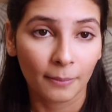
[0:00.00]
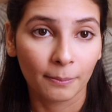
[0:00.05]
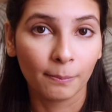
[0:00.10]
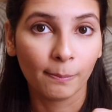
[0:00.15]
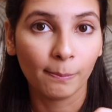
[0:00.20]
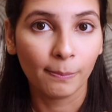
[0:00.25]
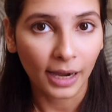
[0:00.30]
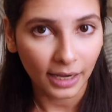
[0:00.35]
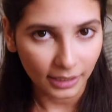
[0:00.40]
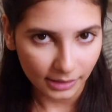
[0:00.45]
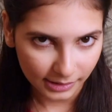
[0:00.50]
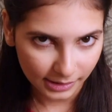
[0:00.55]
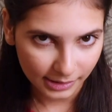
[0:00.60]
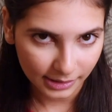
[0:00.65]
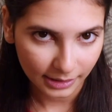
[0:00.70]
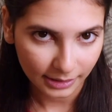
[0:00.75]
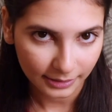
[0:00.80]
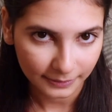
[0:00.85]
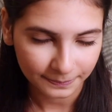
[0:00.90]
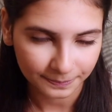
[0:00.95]

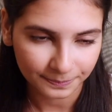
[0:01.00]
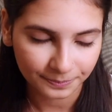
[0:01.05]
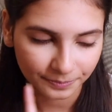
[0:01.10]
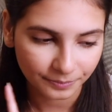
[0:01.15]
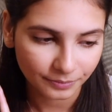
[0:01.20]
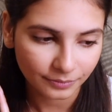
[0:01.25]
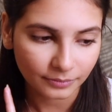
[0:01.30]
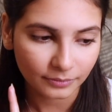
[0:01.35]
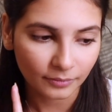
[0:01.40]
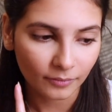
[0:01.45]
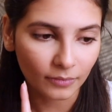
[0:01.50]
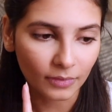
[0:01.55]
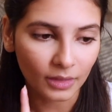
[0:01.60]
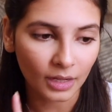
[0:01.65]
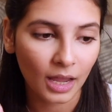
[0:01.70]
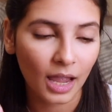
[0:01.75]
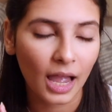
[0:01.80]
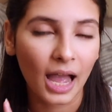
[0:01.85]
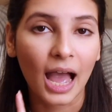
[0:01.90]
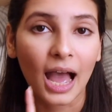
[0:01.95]
But
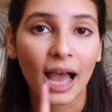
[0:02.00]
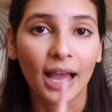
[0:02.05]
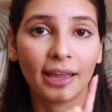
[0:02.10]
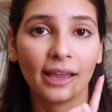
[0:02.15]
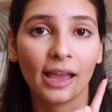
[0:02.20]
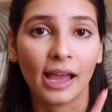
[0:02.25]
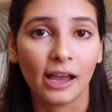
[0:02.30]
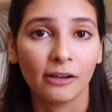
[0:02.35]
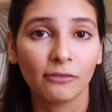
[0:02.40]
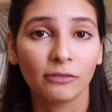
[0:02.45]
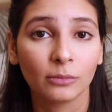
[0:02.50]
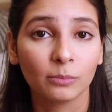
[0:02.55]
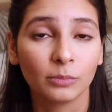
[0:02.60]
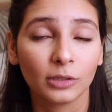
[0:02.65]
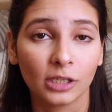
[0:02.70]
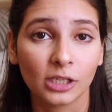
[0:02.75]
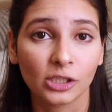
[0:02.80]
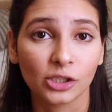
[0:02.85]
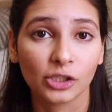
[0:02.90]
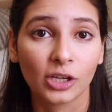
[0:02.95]
I have a
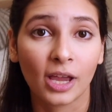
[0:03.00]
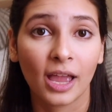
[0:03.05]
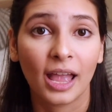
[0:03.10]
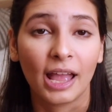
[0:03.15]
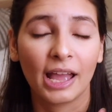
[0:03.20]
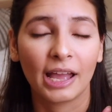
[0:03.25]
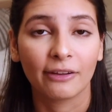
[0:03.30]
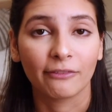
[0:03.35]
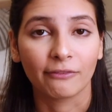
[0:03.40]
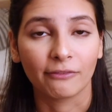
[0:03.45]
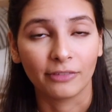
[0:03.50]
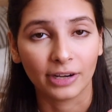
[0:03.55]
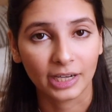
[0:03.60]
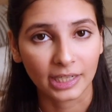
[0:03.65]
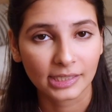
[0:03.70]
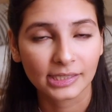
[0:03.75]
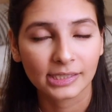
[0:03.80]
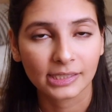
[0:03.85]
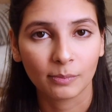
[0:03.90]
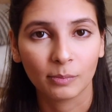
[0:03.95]
blush
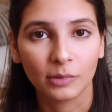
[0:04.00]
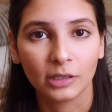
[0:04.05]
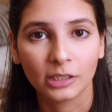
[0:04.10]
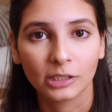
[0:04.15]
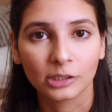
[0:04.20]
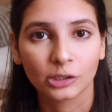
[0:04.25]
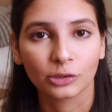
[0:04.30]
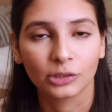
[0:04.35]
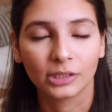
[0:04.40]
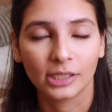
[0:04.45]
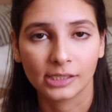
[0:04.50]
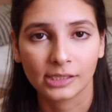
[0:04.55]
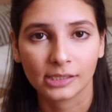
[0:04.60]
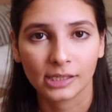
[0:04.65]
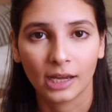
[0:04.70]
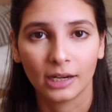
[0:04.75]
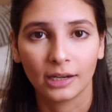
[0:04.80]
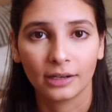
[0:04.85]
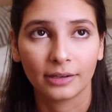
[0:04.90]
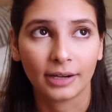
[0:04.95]
very similar to this
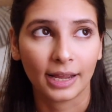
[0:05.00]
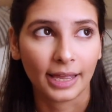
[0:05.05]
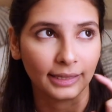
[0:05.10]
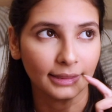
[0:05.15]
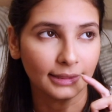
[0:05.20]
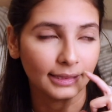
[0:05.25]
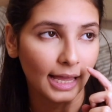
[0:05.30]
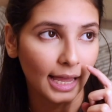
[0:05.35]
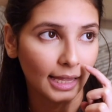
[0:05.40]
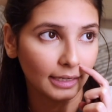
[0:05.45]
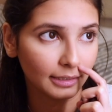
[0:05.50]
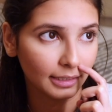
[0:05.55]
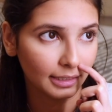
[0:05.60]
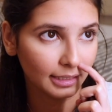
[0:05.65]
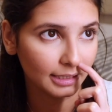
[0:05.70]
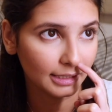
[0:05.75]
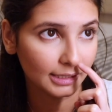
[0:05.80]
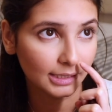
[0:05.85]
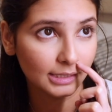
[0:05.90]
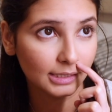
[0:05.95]
color, and that
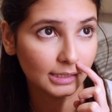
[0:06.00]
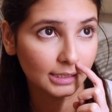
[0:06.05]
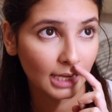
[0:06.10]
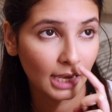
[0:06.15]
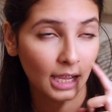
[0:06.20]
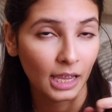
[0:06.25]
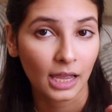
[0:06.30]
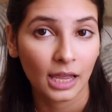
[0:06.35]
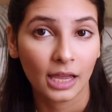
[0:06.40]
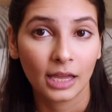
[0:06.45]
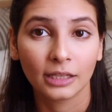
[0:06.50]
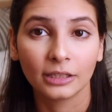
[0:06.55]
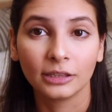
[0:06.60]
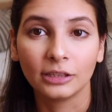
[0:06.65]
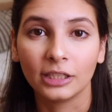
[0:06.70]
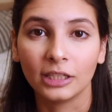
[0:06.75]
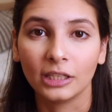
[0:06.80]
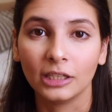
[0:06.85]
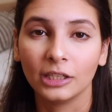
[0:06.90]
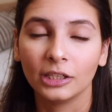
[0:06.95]
is
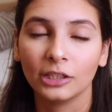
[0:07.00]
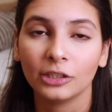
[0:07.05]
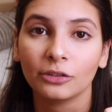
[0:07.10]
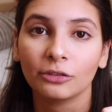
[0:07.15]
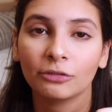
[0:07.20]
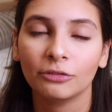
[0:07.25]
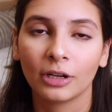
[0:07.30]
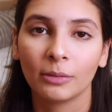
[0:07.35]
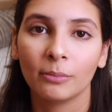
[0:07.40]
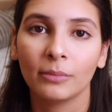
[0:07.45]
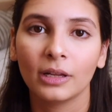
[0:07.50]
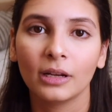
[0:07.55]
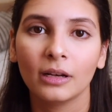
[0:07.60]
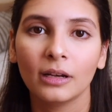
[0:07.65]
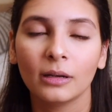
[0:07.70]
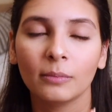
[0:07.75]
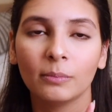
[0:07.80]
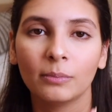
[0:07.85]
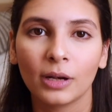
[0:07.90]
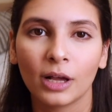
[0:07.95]
the
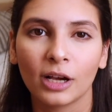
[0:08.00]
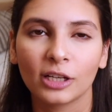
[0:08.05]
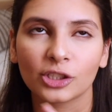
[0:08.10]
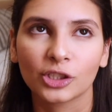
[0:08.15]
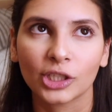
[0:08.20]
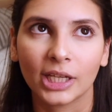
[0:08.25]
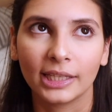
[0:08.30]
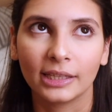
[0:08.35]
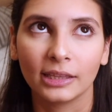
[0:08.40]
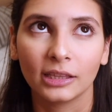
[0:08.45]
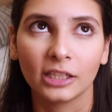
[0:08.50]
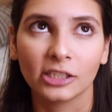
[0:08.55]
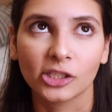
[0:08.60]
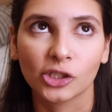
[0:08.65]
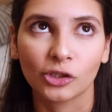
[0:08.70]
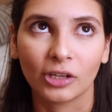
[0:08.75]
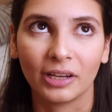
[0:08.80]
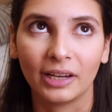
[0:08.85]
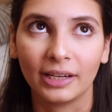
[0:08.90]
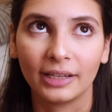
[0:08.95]
Rimmel blush in the
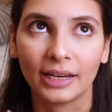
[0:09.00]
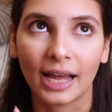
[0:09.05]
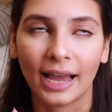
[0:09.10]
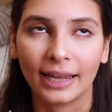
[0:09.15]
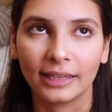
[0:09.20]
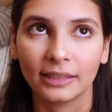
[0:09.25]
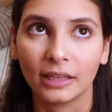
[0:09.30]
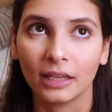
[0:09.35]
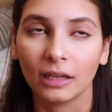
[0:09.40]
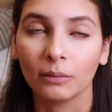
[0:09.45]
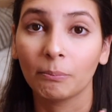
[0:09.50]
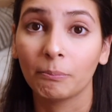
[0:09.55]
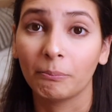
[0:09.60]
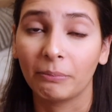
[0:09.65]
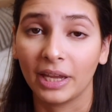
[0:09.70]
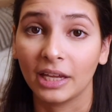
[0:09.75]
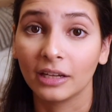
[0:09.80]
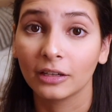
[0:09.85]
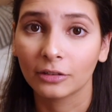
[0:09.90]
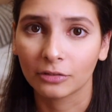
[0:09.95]
shade, I think,
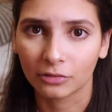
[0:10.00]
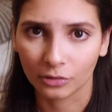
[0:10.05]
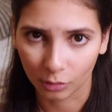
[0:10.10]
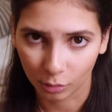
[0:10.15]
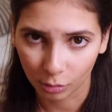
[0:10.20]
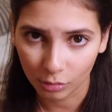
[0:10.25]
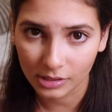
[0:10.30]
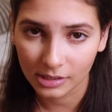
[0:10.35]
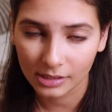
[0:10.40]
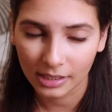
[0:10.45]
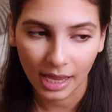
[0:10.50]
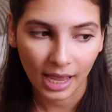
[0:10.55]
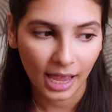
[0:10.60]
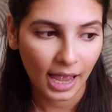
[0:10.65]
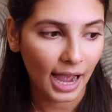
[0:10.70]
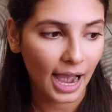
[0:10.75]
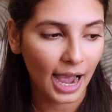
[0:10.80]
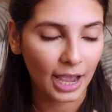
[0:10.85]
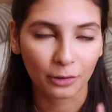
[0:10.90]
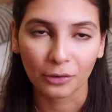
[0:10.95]
Pink Rose.
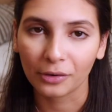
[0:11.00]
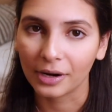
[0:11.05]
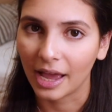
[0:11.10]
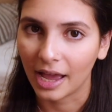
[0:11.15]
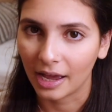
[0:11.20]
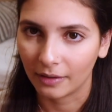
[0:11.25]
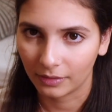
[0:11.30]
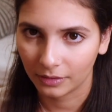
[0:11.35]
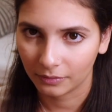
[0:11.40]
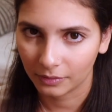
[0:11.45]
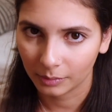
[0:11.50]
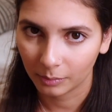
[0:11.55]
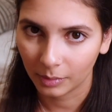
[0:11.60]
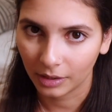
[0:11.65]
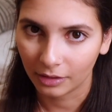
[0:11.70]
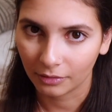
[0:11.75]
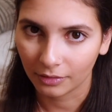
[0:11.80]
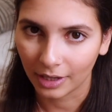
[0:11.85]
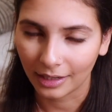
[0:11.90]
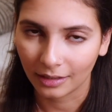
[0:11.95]
I don't have it with
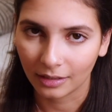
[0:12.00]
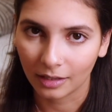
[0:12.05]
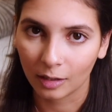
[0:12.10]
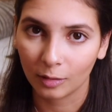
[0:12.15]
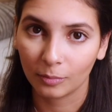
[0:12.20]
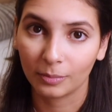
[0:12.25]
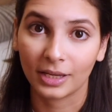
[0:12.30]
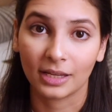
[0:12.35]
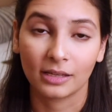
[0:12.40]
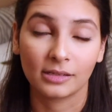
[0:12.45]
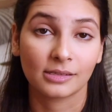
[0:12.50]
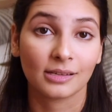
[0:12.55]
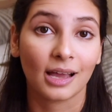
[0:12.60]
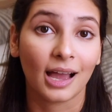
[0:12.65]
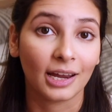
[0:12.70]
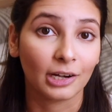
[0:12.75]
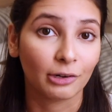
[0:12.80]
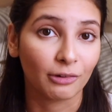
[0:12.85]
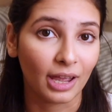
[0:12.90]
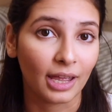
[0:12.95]
me right now because
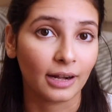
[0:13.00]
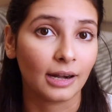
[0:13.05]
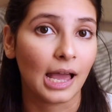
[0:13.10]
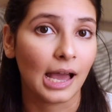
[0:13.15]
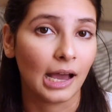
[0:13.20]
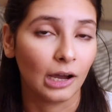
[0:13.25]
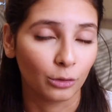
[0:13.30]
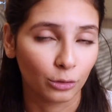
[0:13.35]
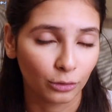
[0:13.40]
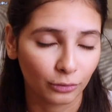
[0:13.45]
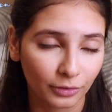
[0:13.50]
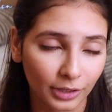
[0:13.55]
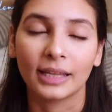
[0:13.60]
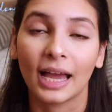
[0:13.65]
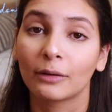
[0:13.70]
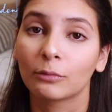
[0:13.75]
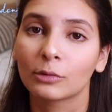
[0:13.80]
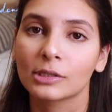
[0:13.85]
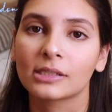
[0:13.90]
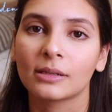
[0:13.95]
I ran out of it.
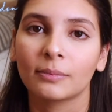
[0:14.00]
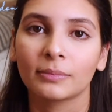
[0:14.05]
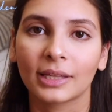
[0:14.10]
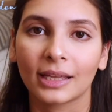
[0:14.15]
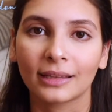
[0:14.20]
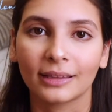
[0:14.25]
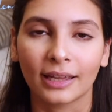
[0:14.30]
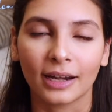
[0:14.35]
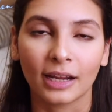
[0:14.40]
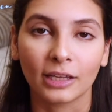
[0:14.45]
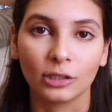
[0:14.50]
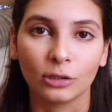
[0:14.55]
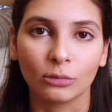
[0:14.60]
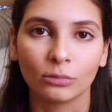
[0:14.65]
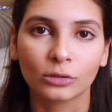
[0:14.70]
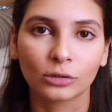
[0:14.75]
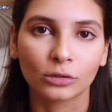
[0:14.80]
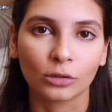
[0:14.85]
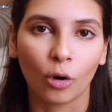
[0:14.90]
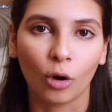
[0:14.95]
That was something that I
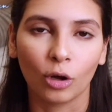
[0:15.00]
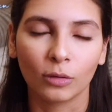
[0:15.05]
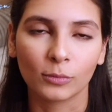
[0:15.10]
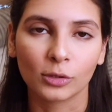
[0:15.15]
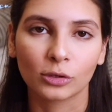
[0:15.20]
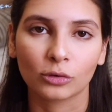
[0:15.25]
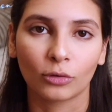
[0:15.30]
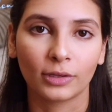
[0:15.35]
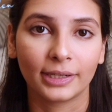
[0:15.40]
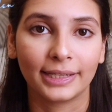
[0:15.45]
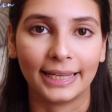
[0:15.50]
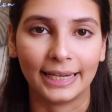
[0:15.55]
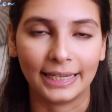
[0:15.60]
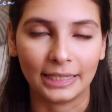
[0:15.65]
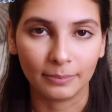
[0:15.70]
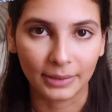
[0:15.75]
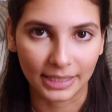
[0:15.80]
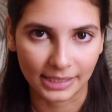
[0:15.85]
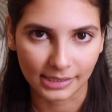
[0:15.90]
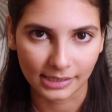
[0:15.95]
used almost on a
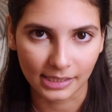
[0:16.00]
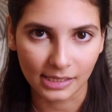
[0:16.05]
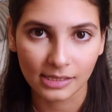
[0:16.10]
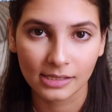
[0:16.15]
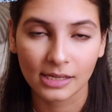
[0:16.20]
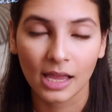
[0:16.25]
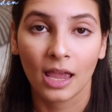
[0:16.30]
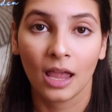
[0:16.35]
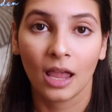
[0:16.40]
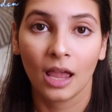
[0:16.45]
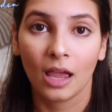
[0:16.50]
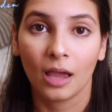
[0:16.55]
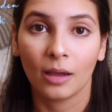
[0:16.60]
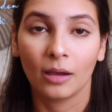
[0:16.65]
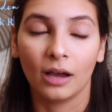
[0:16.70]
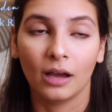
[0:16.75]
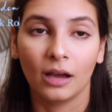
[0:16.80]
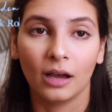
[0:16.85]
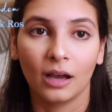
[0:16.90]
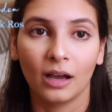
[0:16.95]
daily basis
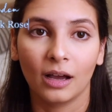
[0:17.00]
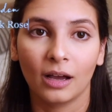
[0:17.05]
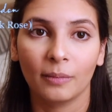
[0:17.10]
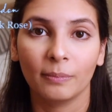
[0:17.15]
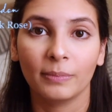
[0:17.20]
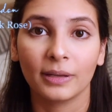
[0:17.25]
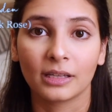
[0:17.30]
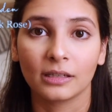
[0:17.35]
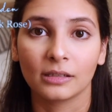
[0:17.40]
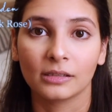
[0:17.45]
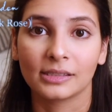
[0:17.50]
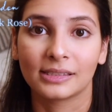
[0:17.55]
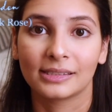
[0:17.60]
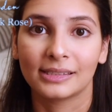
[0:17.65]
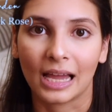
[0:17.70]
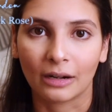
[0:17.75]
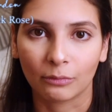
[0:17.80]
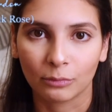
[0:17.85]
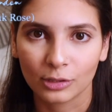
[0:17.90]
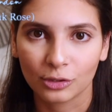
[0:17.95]
because
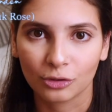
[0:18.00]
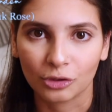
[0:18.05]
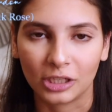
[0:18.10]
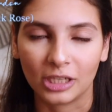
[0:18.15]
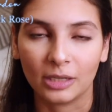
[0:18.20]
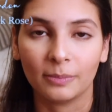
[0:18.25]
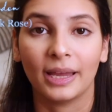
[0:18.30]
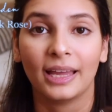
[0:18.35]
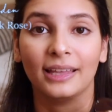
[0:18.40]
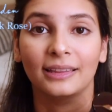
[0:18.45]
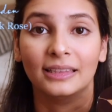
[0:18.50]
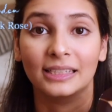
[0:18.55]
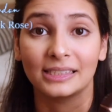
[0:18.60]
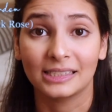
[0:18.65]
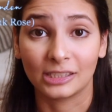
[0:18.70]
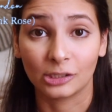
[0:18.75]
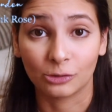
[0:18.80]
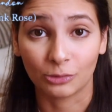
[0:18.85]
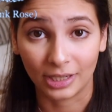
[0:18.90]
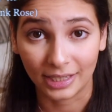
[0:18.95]
that was cheap and
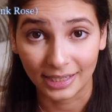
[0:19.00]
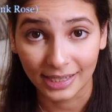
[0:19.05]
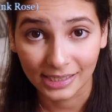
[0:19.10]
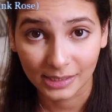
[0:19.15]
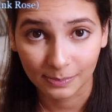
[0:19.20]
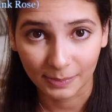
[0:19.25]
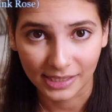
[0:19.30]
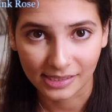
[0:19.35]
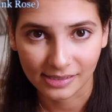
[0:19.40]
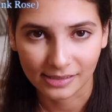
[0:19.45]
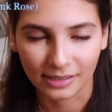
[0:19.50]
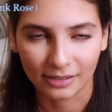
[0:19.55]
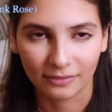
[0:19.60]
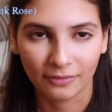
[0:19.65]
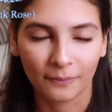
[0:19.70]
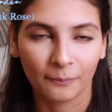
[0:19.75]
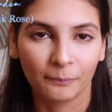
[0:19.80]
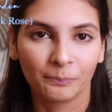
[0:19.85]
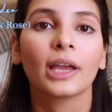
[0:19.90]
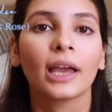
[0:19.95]
this is really expensive.
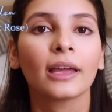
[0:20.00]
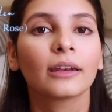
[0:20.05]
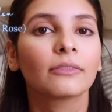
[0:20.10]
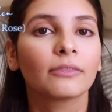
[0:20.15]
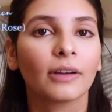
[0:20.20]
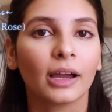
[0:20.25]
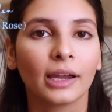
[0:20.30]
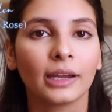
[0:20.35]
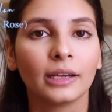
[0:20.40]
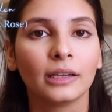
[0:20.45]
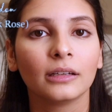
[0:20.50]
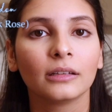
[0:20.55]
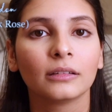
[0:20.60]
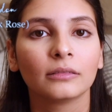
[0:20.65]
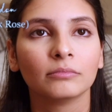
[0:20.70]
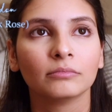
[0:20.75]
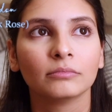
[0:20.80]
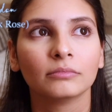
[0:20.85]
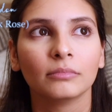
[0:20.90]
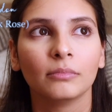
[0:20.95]
You can find
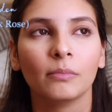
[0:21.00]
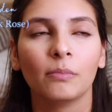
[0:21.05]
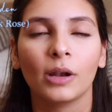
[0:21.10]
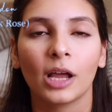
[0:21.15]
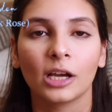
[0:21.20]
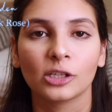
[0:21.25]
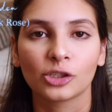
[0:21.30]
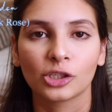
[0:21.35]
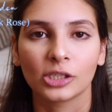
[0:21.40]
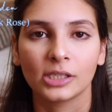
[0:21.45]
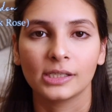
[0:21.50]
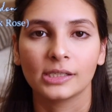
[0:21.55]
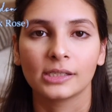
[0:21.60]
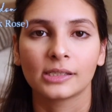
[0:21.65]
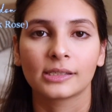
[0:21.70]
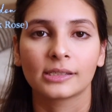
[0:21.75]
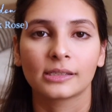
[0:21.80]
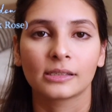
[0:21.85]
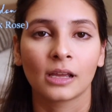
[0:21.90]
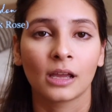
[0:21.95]

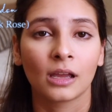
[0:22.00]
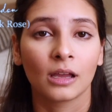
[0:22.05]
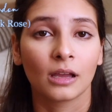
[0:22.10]
blushes